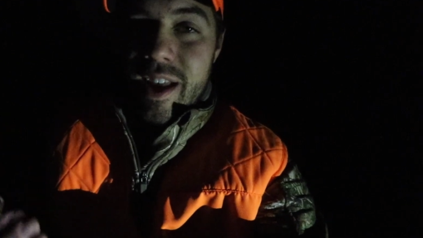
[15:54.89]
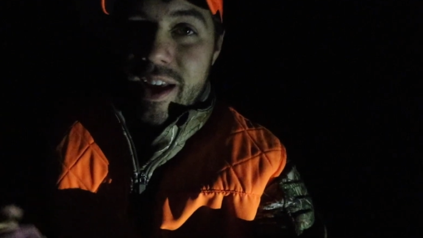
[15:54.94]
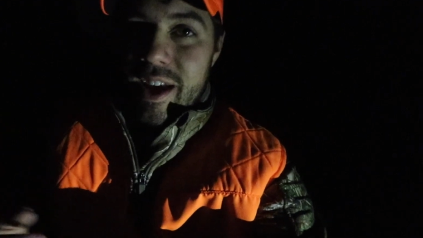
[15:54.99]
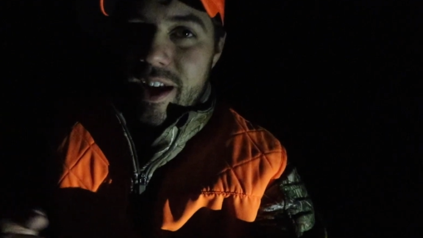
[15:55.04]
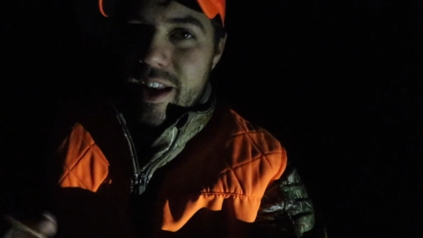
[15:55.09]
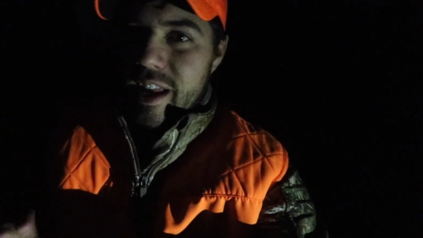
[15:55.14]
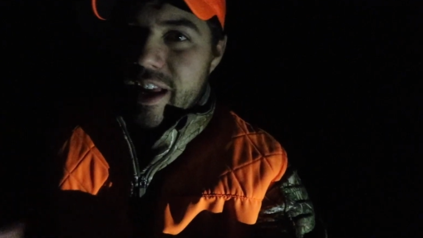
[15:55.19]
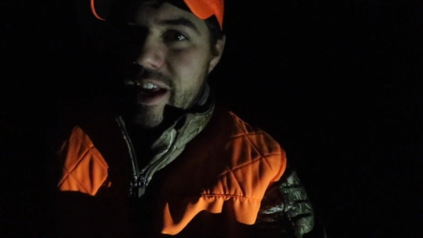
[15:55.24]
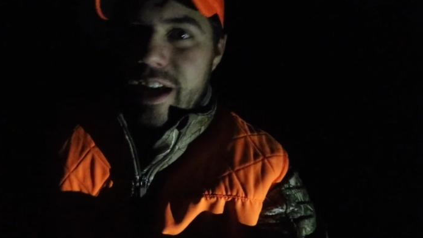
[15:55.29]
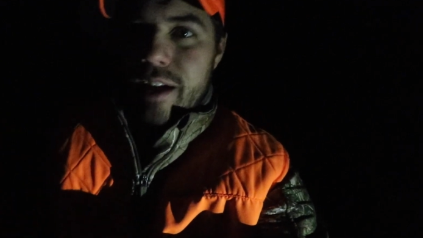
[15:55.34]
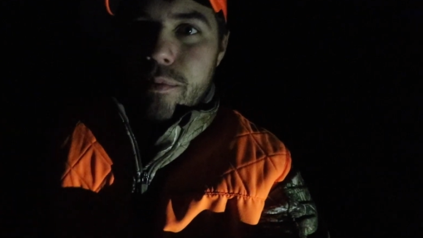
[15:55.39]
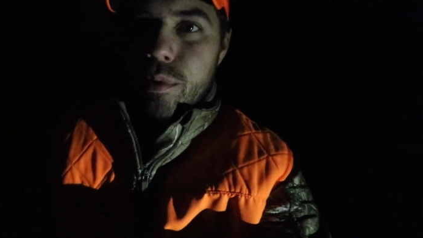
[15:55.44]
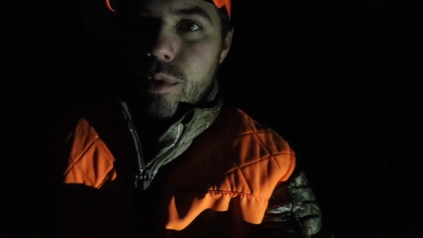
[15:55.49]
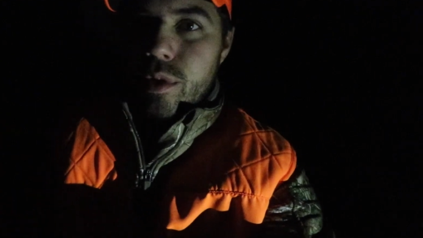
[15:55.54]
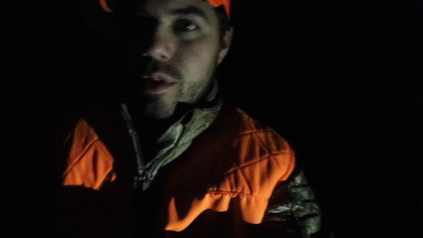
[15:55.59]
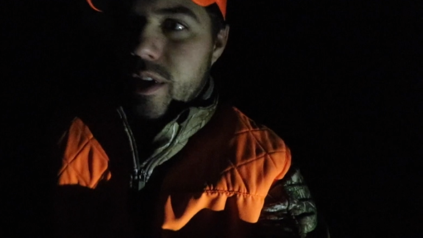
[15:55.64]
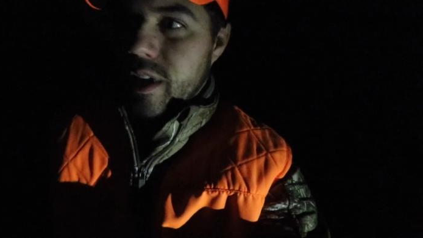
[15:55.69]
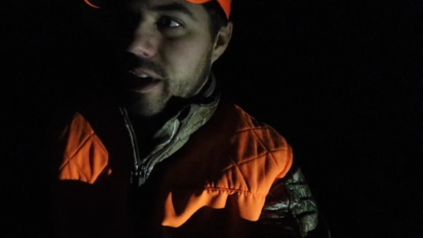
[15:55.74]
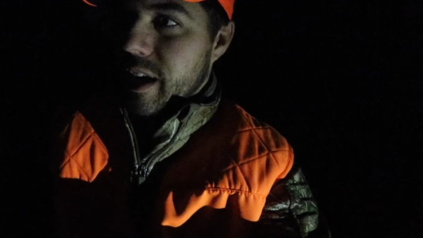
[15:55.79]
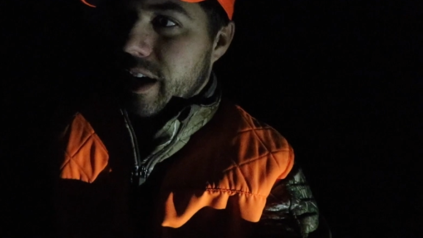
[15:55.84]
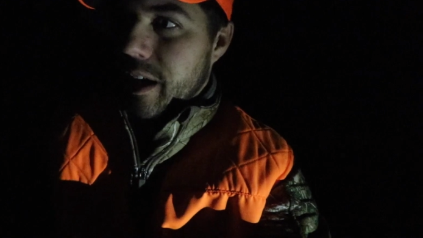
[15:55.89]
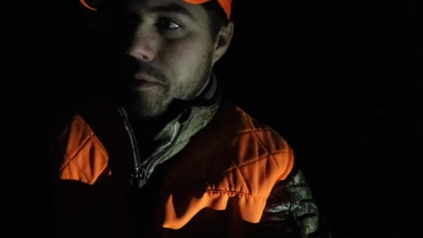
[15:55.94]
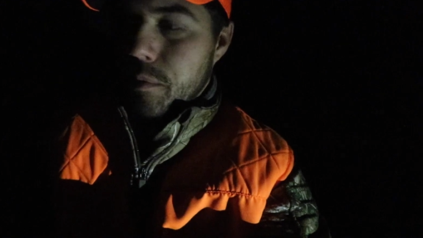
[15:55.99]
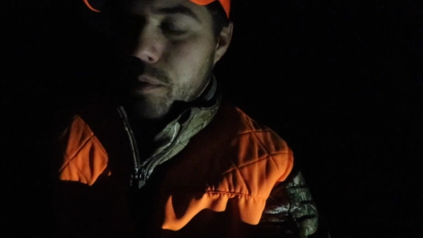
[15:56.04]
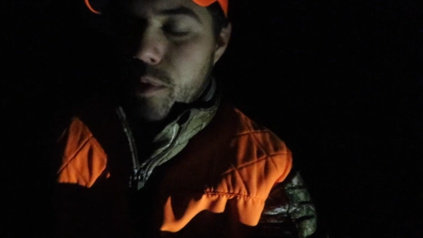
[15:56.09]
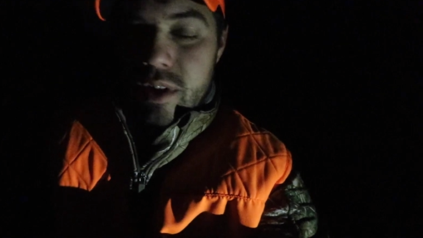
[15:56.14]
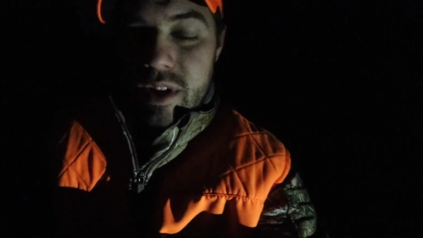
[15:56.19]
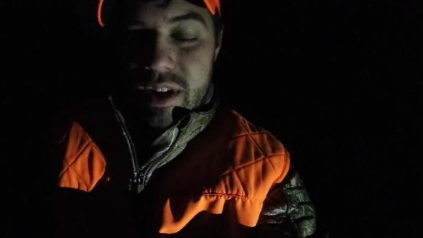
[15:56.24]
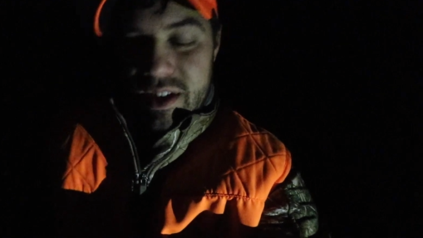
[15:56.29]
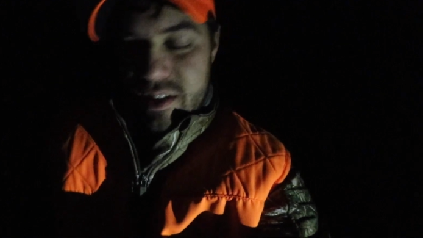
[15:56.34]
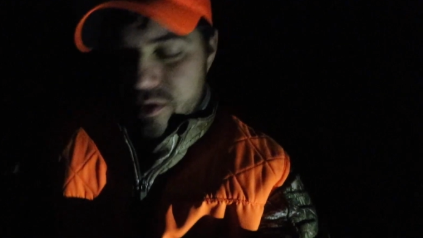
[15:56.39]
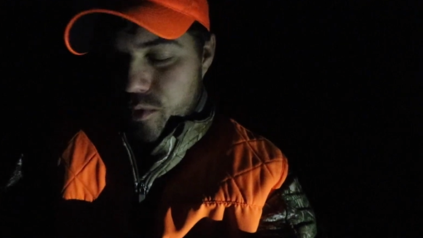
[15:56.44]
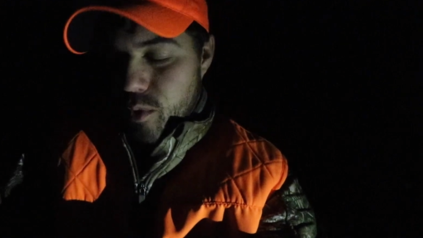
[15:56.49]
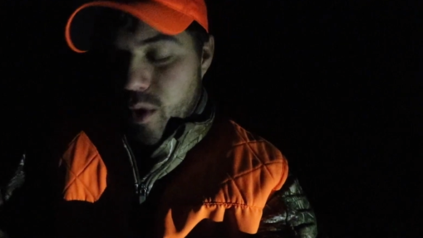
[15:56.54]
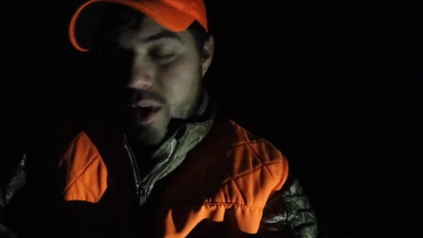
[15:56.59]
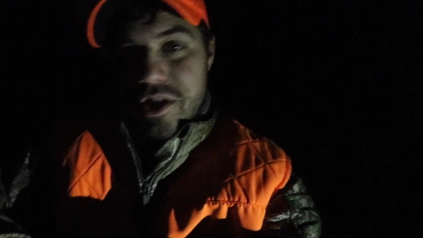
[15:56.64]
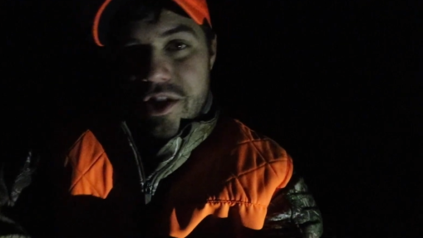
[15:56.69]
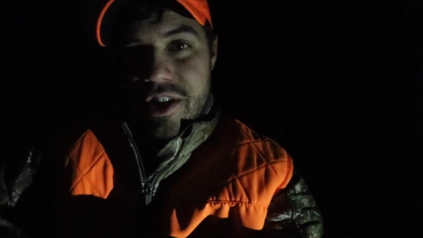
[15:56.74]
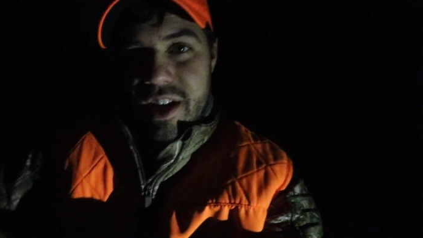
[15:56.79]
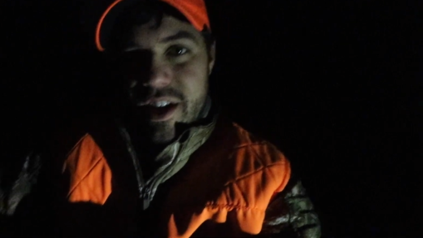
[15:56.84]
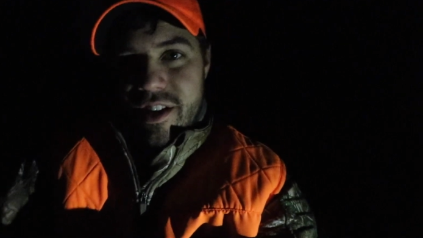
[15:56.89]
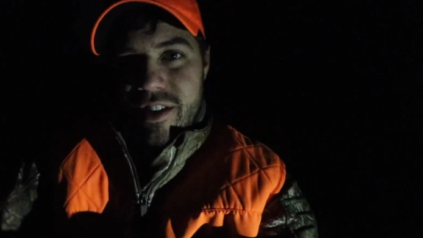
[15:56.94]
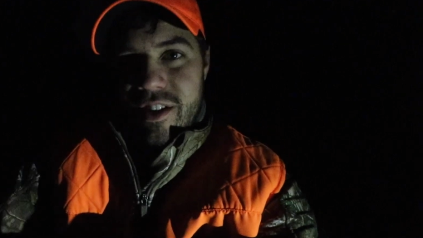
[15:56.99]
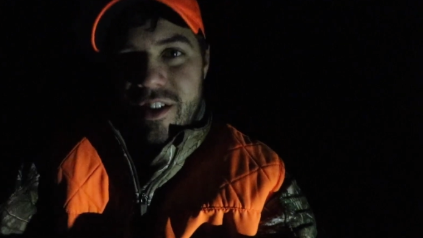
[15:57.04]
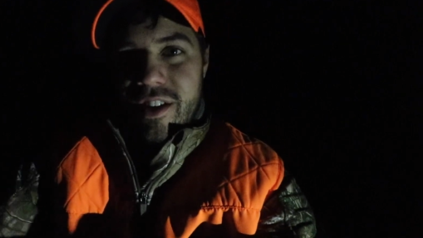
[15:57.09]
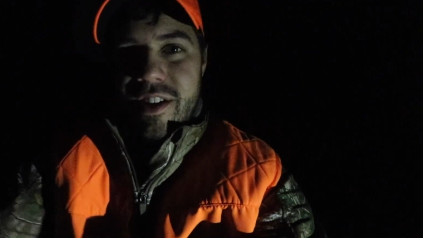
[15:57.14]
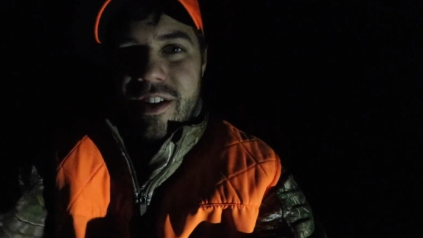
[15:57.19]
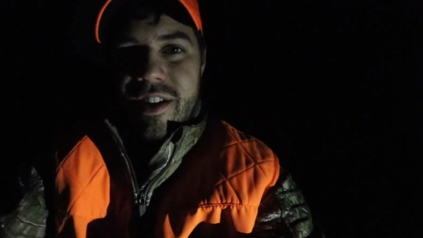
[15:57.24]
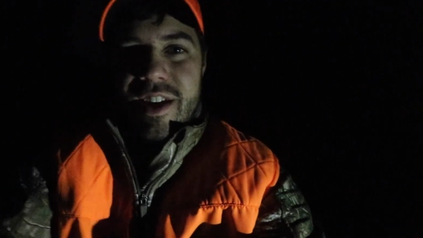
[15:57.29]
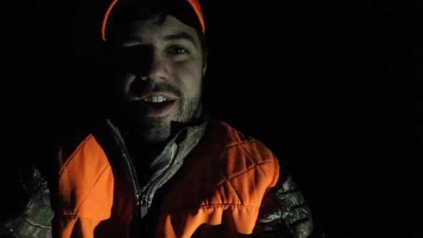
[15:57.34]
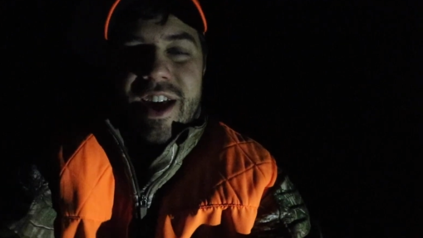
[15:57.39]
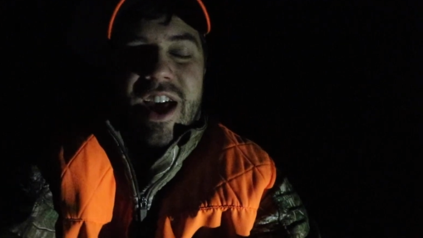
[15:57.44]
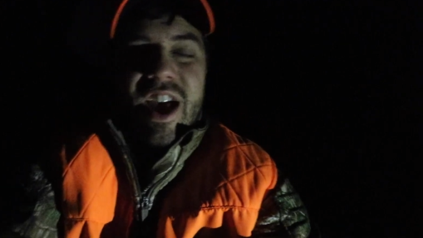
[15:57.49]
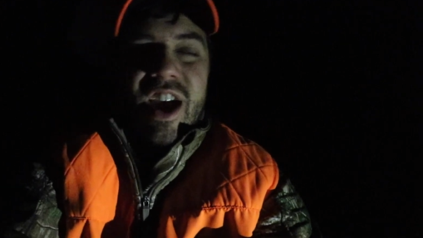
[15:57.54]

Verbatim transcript: and he kept looking, he kept looking. I was watching that clock.